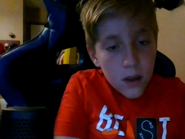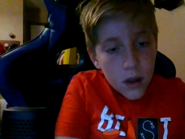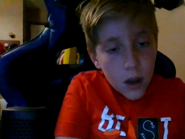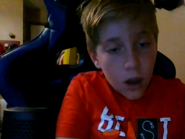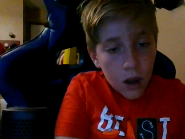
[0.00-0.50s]

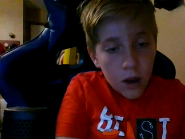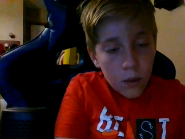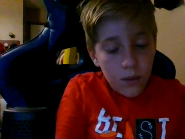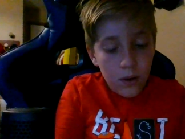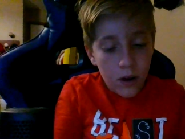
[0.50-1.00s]
uh,
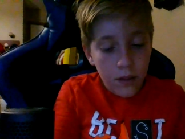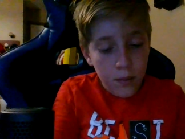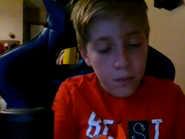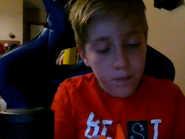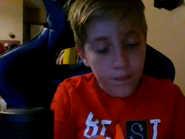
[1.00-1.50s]
on
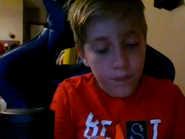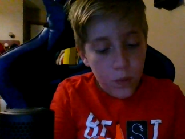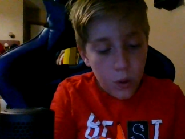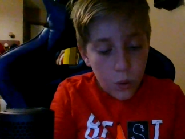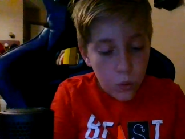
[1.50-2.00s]
them
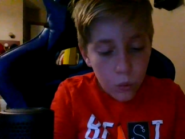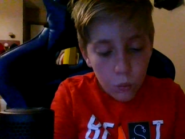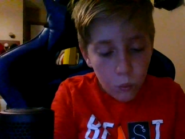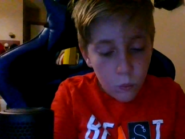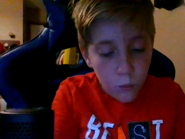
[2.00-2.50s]

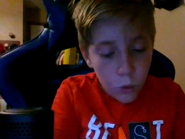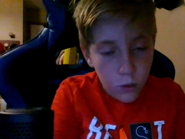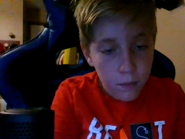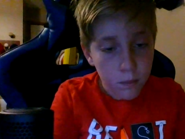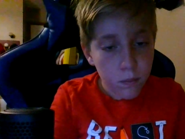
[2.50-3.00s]

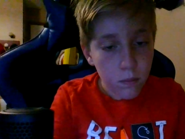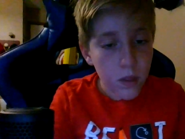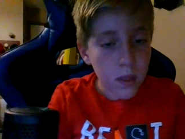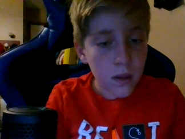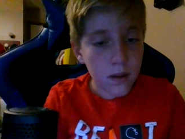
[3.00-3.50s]
more.
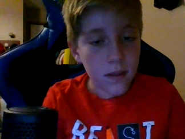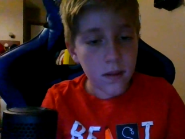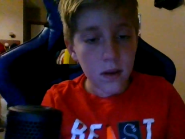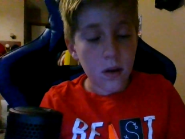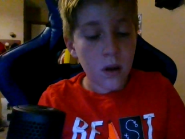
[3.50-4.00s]

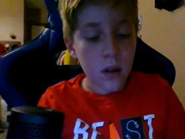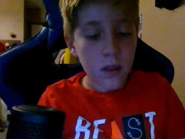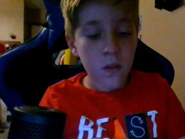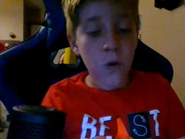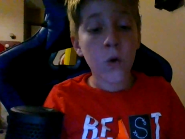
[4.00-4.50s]

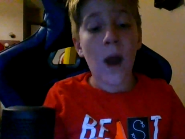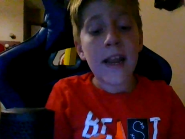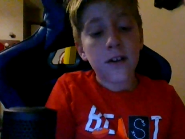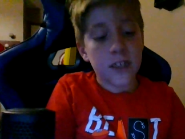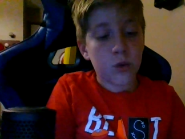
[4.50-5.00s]
Their
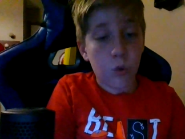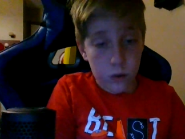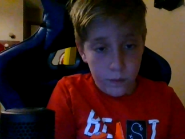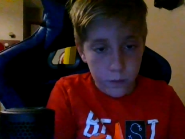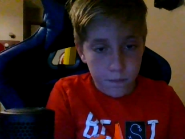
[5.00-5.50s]
record is horrible.